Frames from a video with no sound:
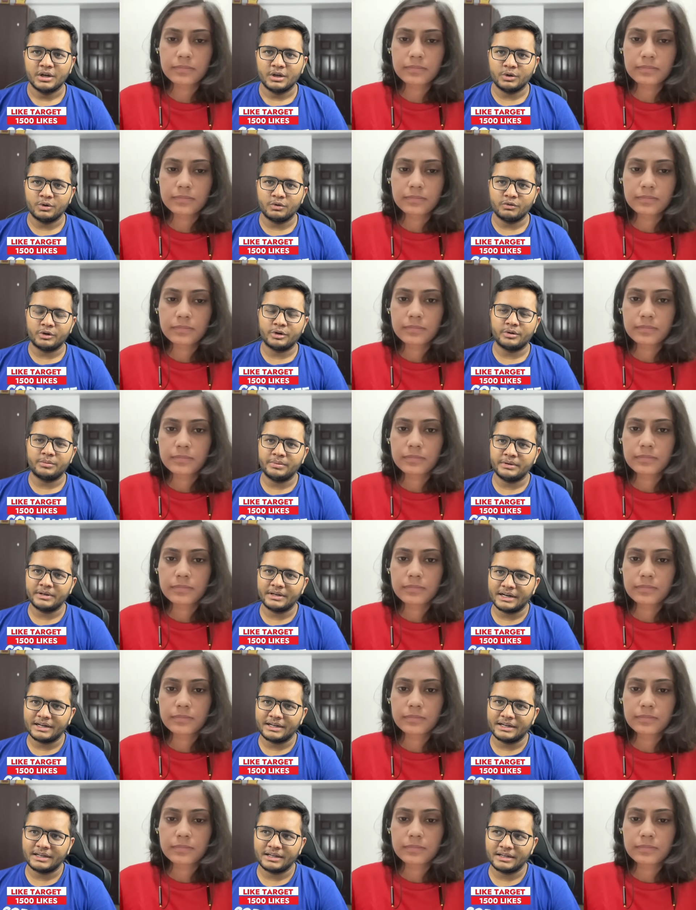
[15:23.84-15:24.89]
Speaker 1: you would be
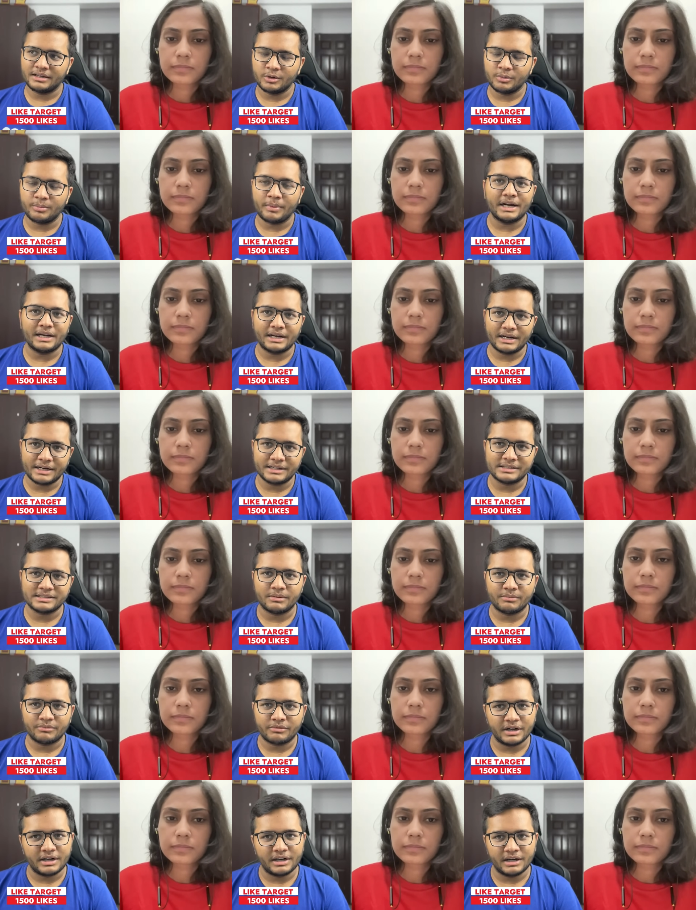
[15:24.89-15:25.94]
getting you might get some
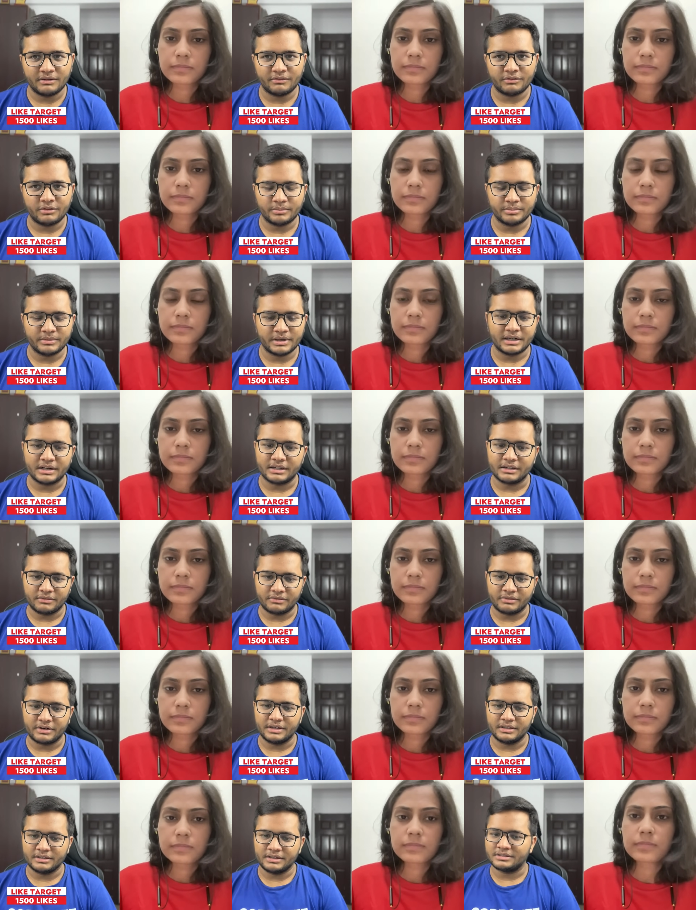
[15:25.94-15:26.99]
funding from that
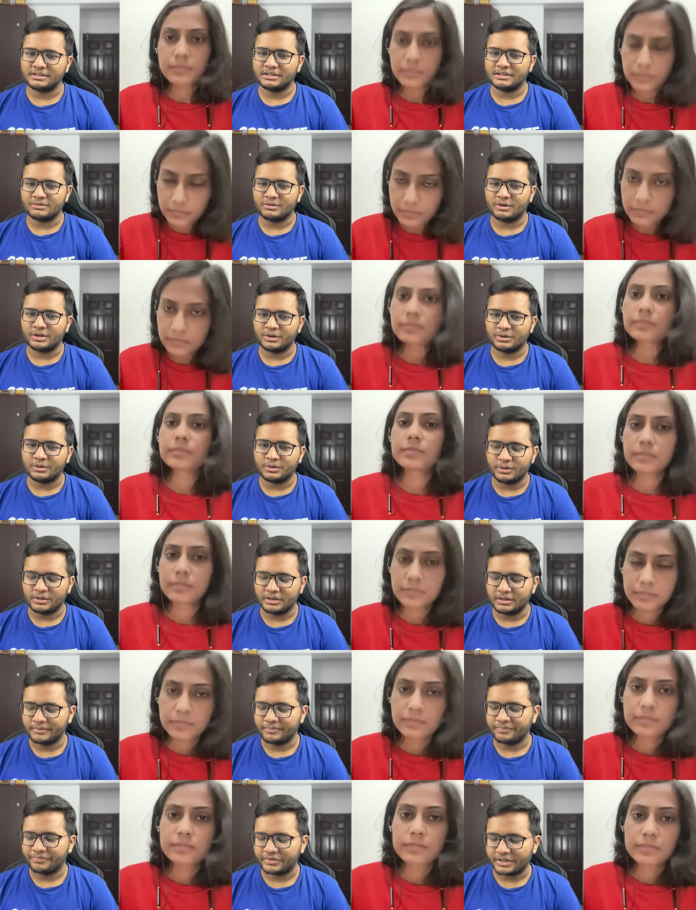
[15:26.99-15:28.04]
fund this is what you told
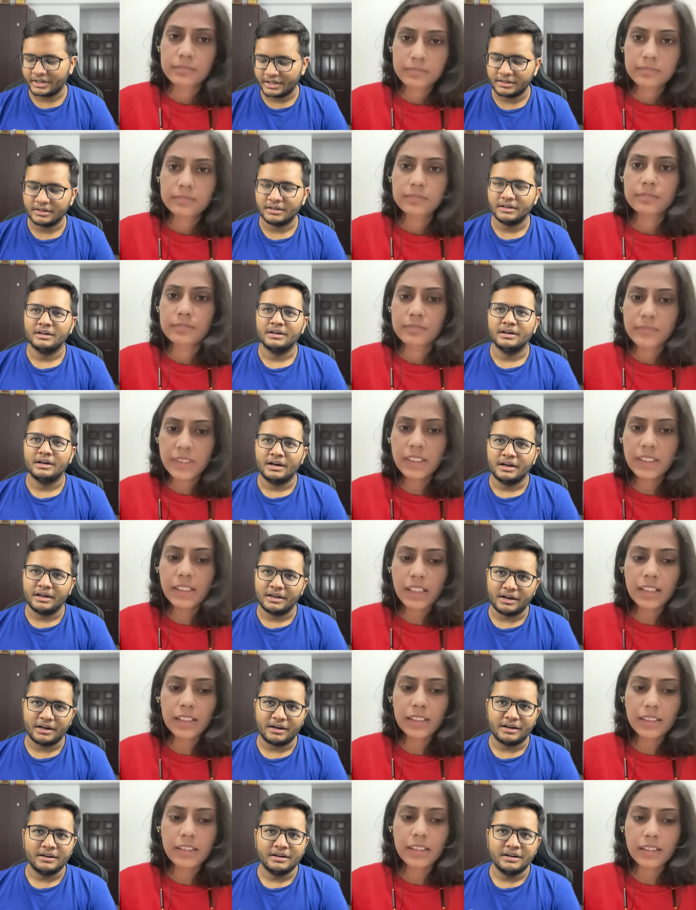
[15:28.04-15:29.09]
right yeah
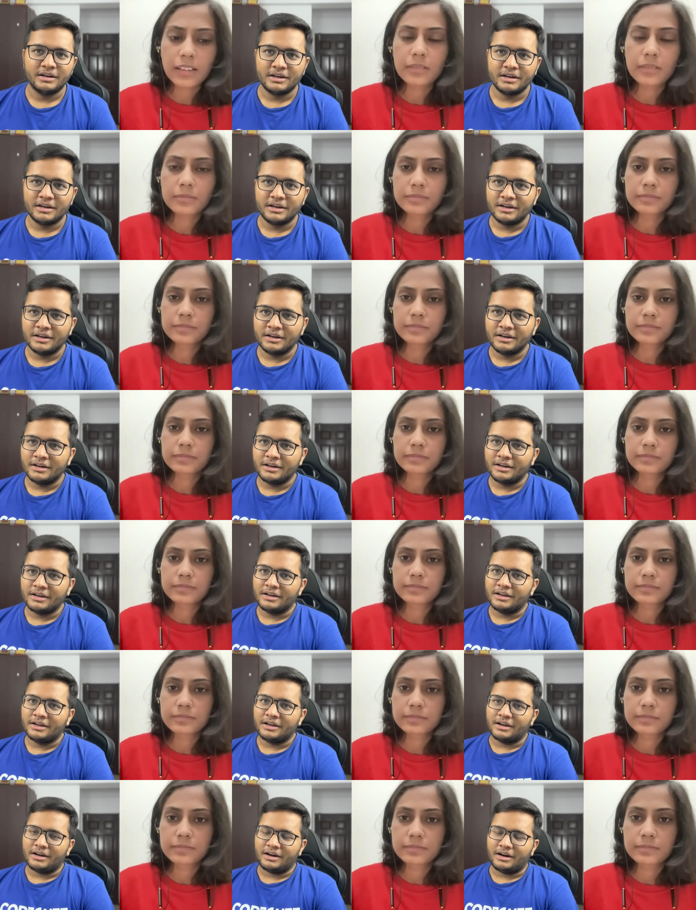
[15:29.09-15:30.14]
yeah, yeah.
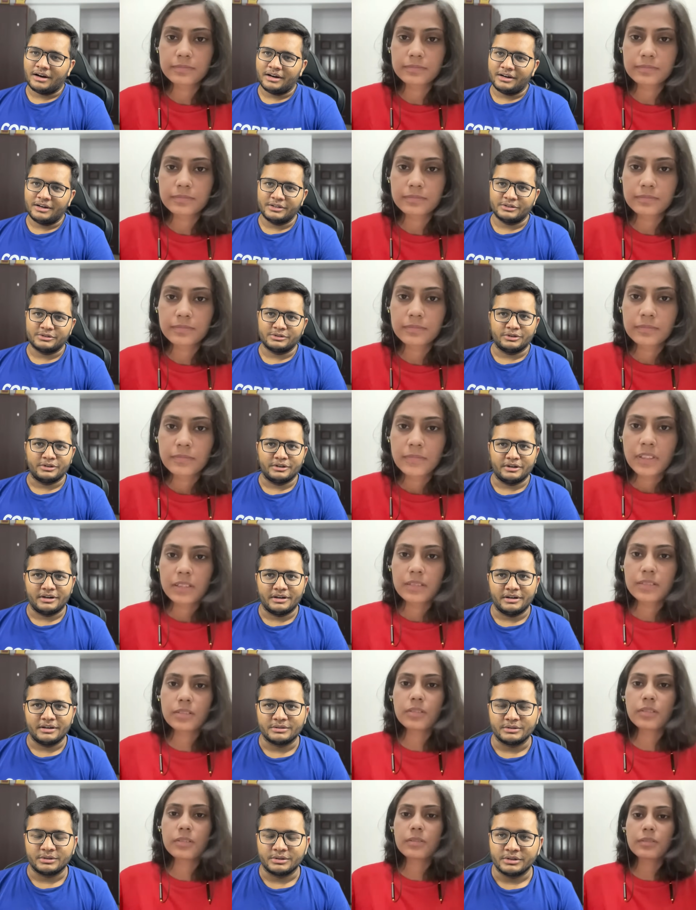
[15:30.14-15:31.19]
understood
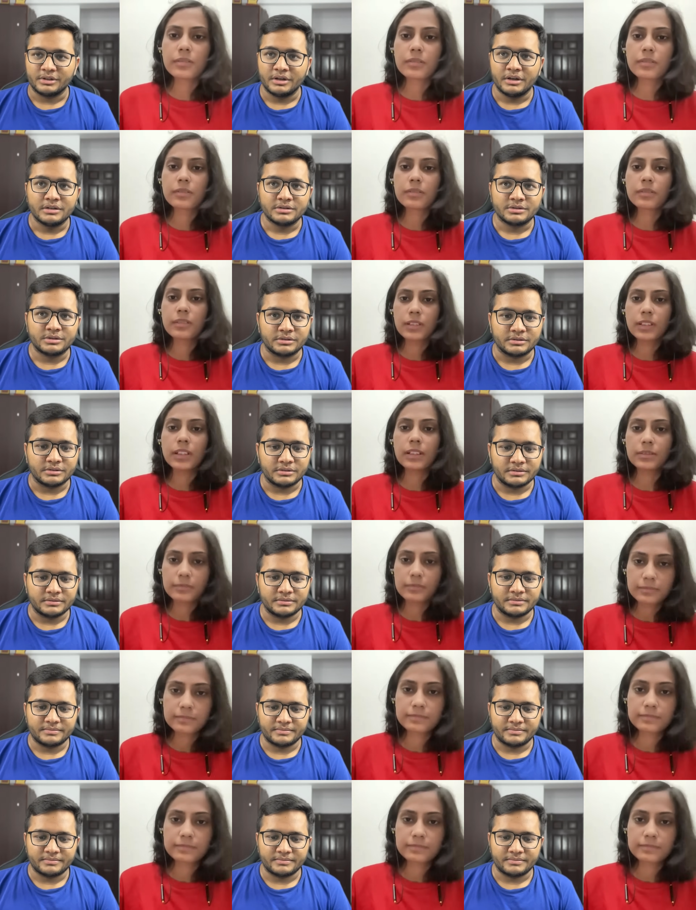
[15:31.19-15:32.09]
understood so, yeah.